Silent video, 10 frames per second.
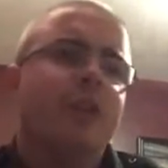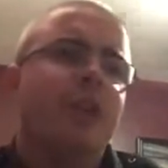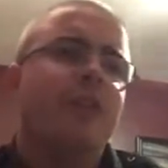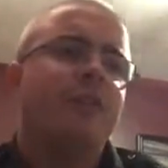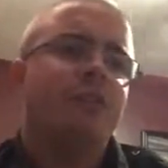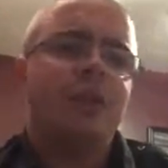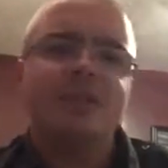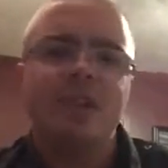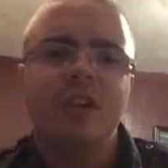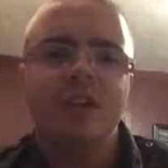think they've
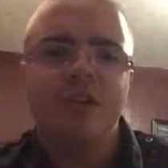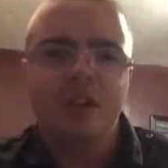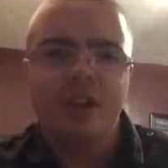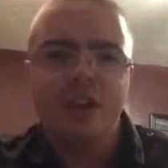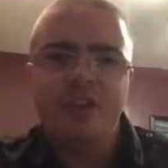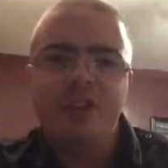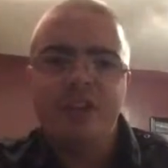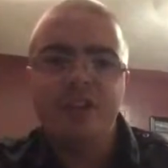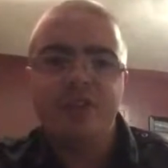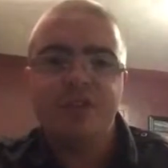addressed enough on the
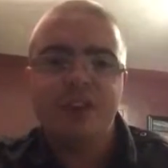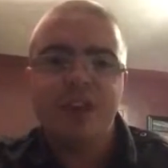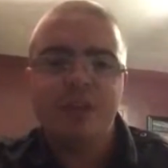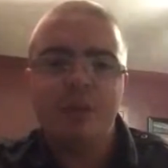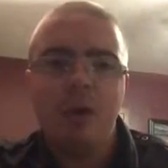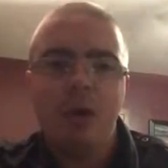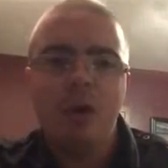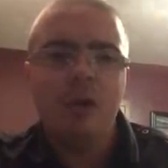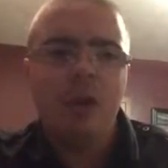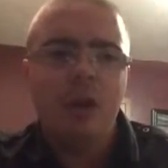defensive side of the
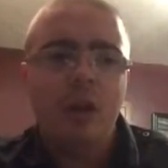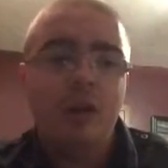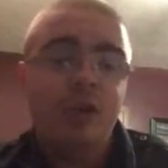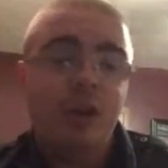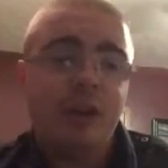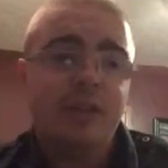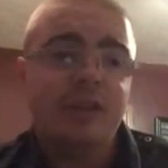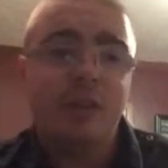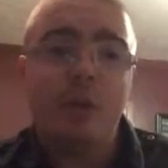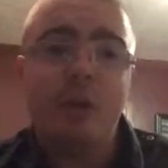ball. So I could
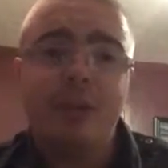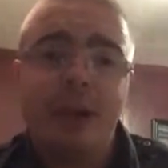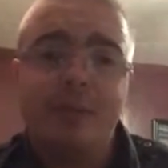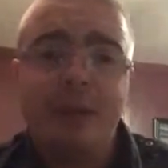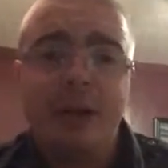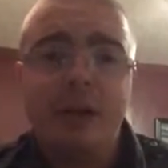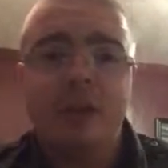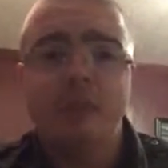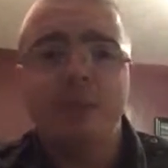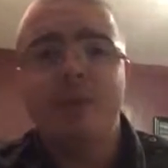see them going linebacker
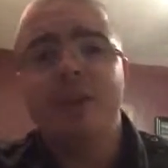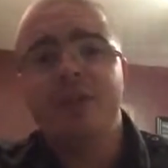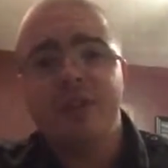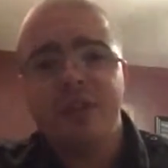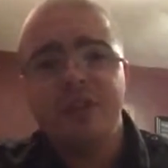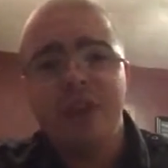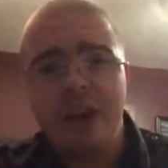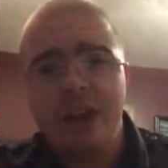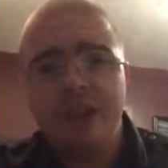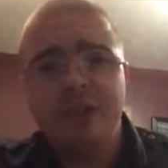or maybe defensive
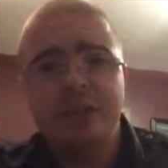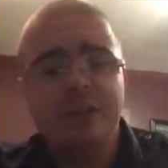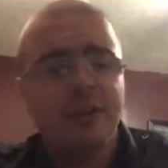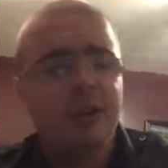end.